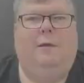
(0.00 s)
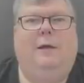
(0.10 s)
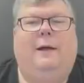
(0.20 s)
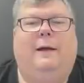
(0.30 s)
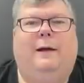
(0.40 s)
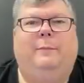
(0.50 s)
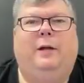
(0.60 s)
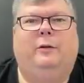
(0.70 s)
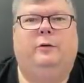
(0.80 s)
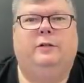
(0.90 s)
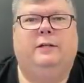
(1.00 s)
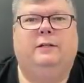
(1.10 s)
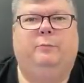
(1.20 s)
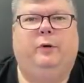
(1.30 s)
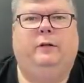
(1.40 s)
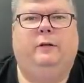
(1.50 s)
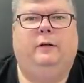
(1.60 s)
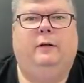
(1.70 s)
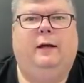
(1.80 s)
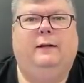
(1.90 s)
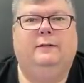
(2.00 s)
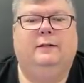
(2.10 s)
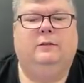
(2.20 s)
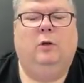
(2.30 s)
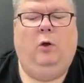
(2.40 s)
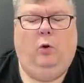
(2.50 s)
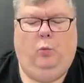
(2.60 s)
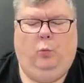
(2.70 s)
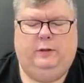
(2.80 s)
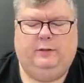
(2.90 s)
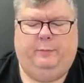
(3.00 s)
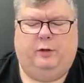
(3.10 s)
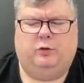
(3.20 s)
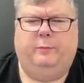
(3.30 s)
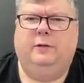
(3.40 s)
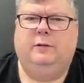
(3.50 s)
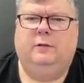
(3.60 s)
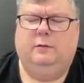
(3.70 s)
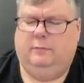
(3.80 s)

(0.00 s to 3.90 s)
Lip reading: Hi, I'm Dr. Jason Brinkley, and this is What's a Measurement?